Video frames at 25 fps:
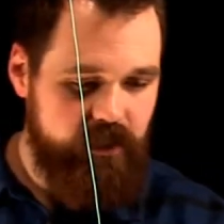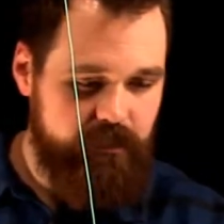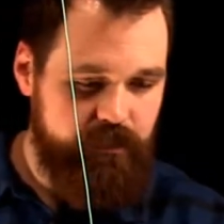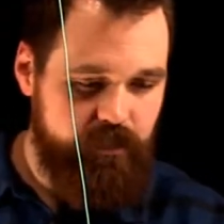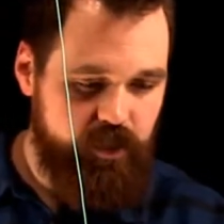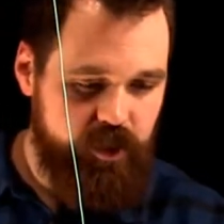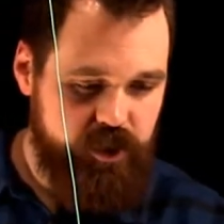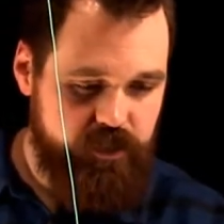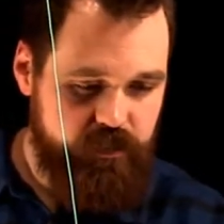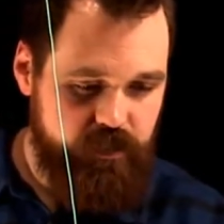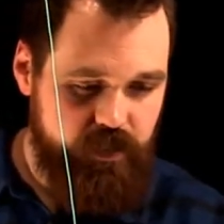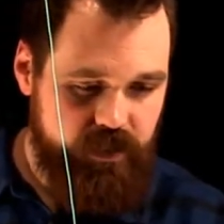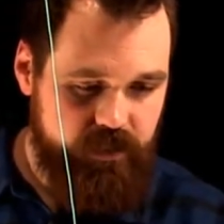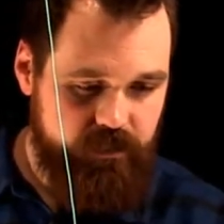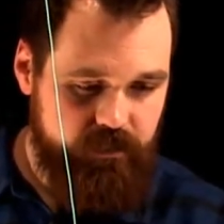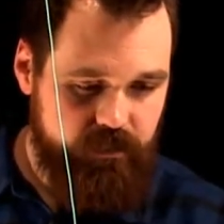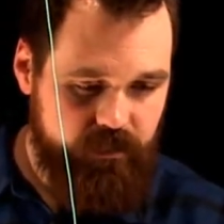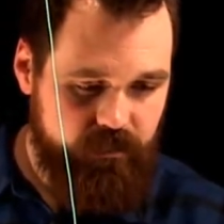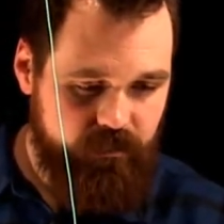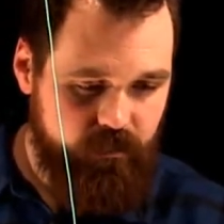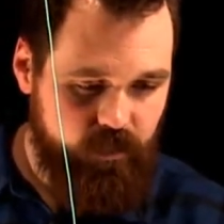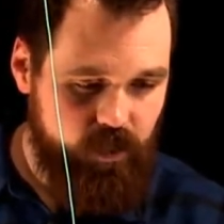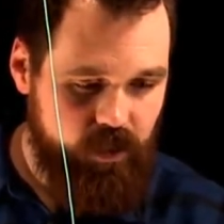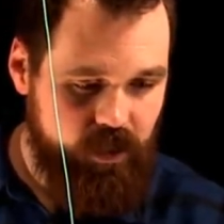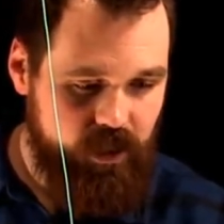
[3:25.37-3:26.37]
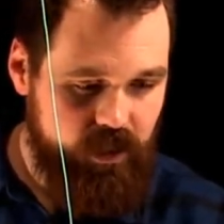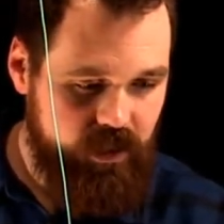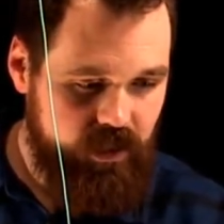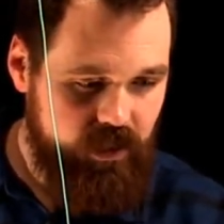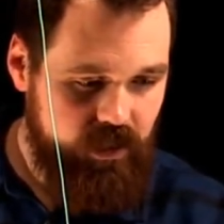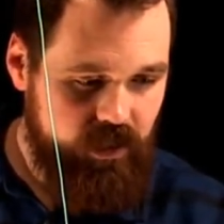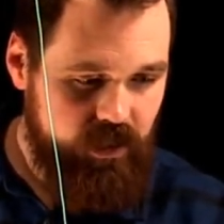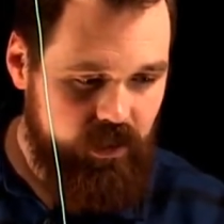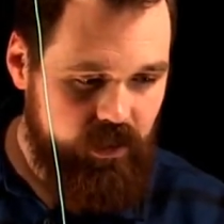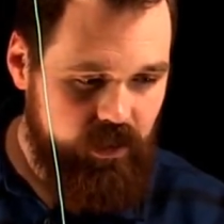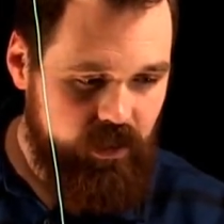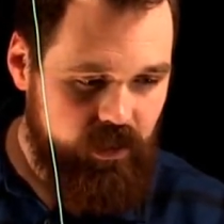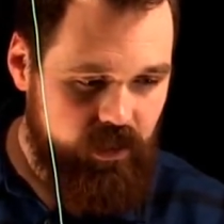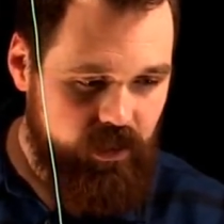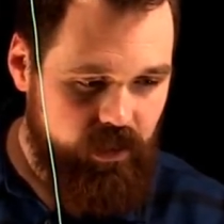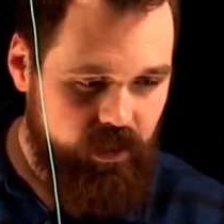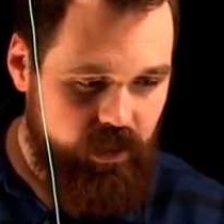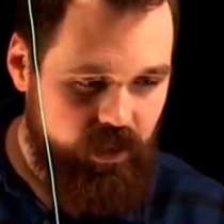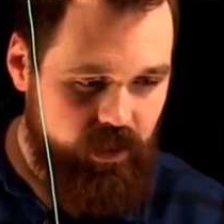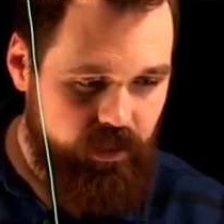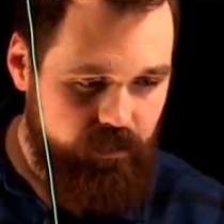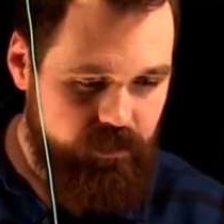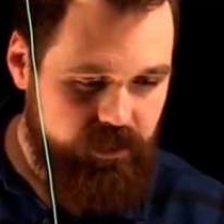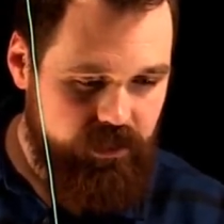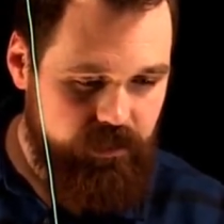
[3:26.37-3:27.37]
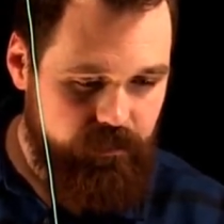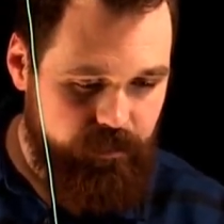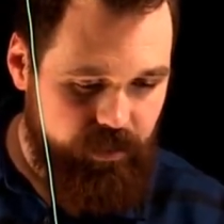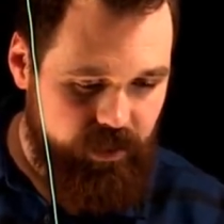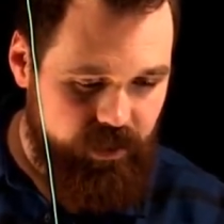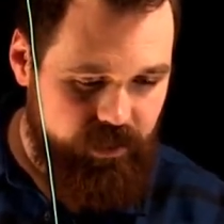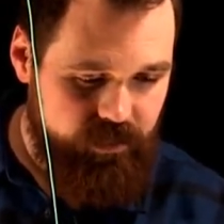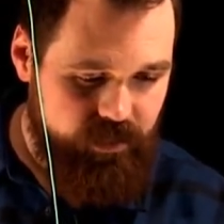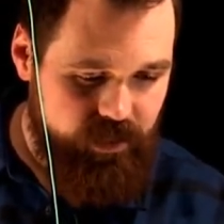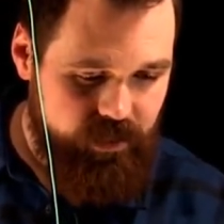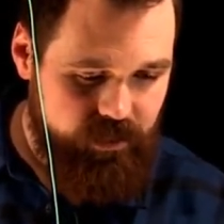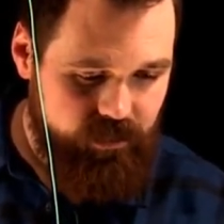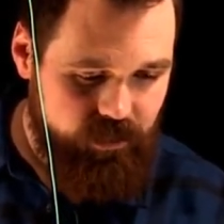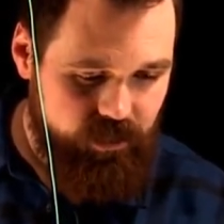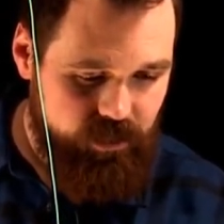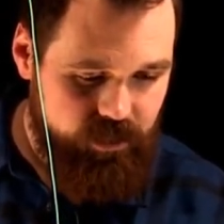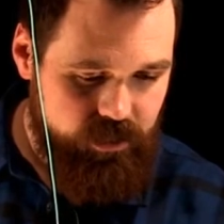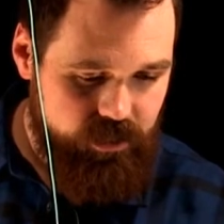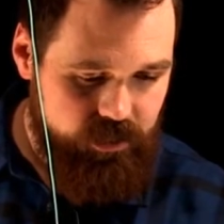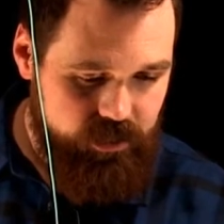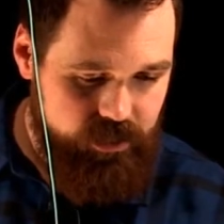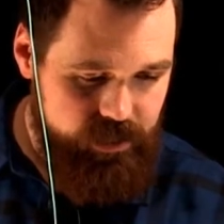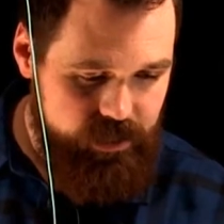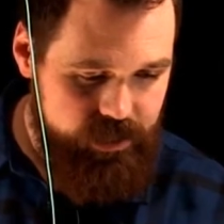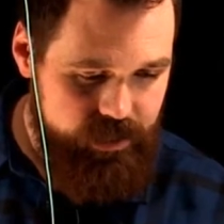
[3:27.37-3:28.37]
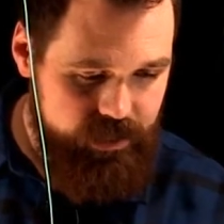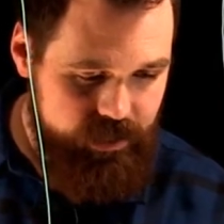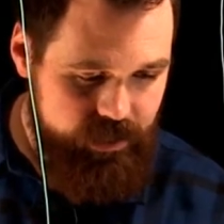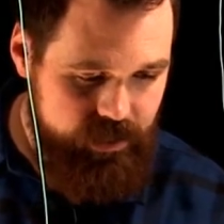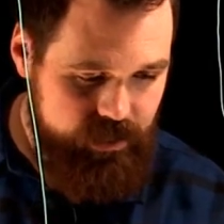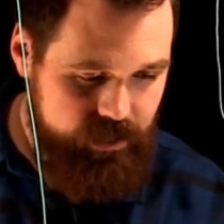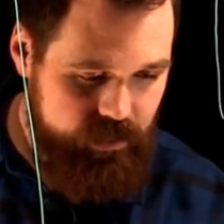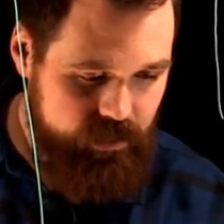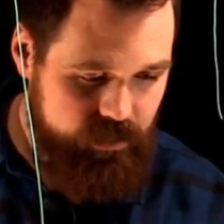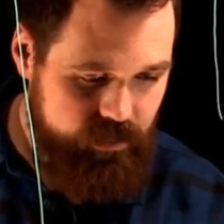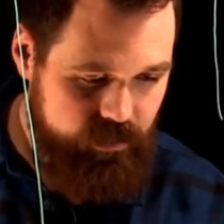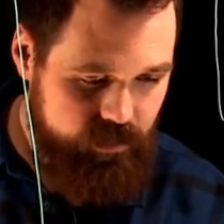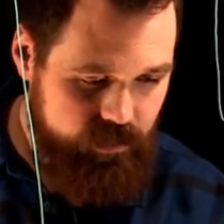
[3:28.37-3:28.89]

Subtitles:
a push button before, and it was a button that looked like